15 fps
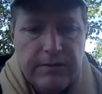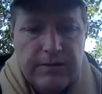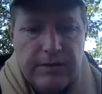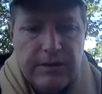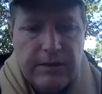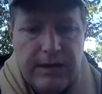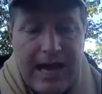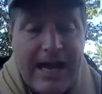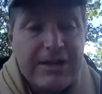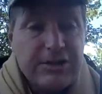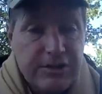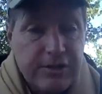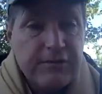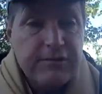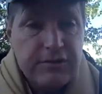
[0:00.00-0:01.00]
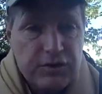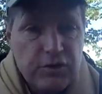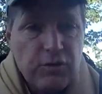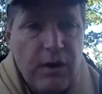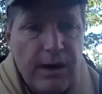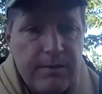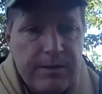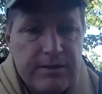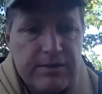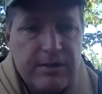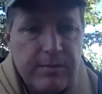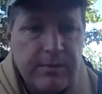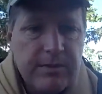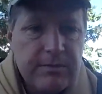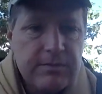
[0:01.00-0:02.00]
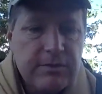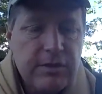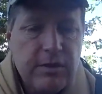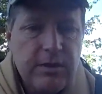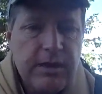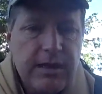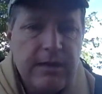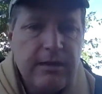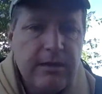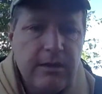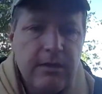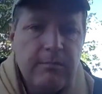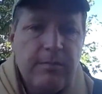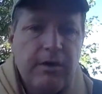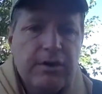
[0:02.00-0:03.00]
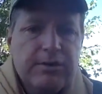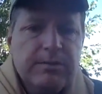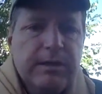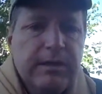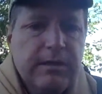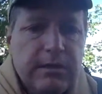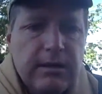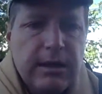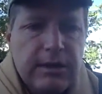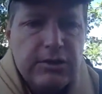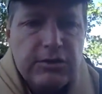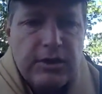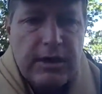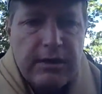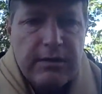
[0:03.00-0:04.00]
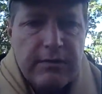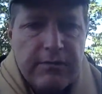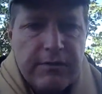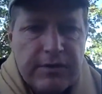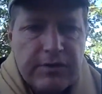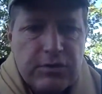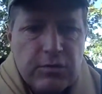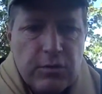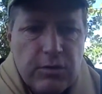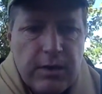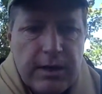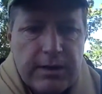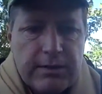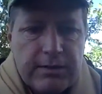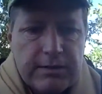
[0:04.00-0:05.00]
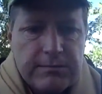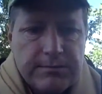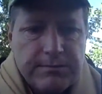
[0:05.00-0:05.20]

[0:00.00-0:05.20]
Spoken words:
an adjective describing something. So go ahead, pause me, and try to fix school grades.